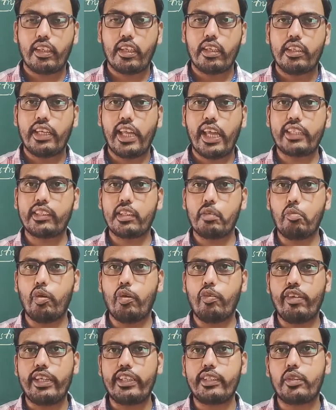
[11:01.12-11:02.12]
Next,
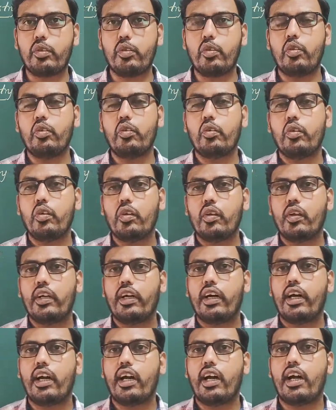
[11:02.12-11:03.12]
moving to
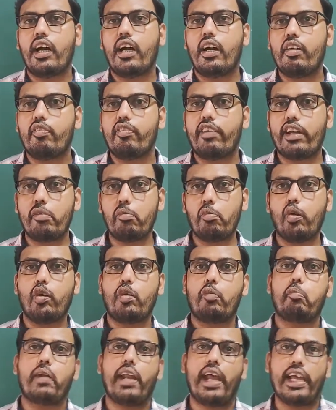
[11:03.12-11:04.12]
one
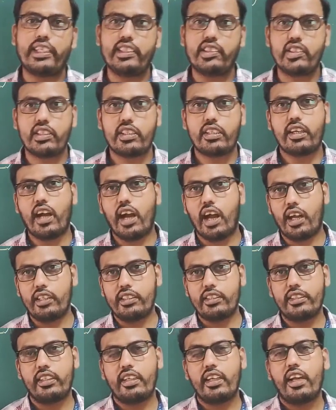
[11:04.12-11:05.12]
more branch called
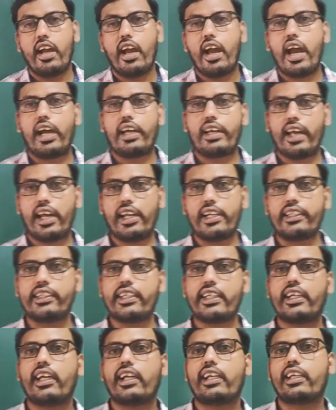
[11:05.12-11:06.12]

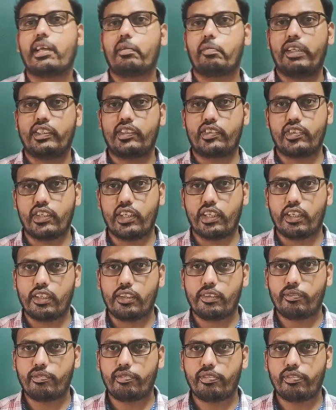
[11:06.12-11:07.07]
analytical chemistry.